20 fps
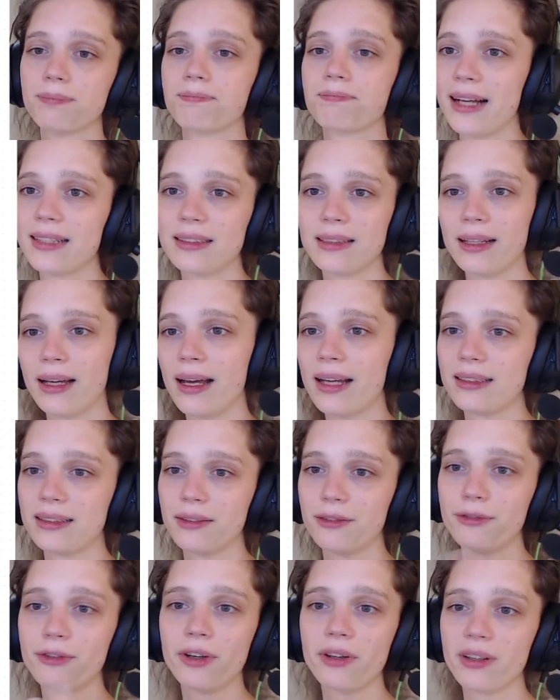As
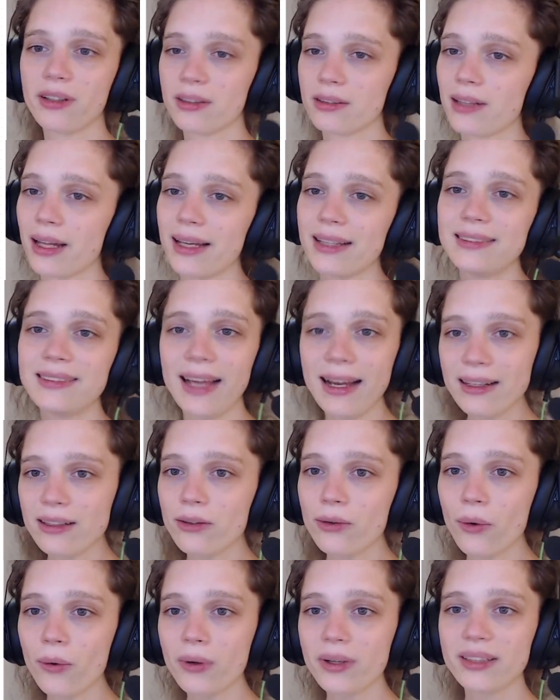a further
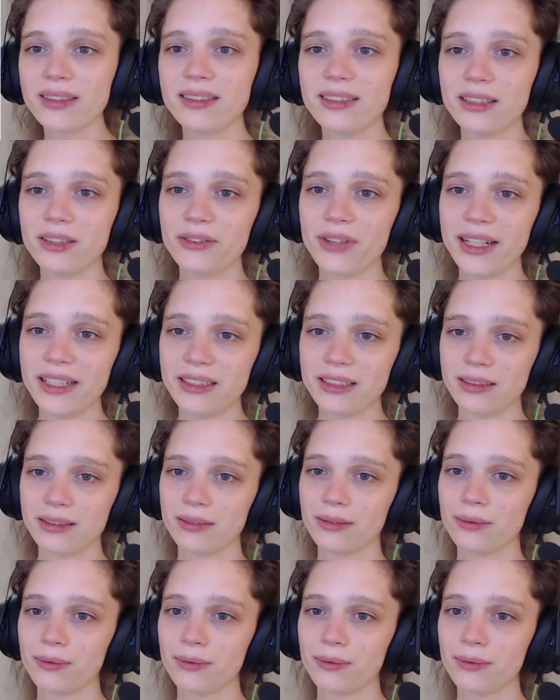technical consideration,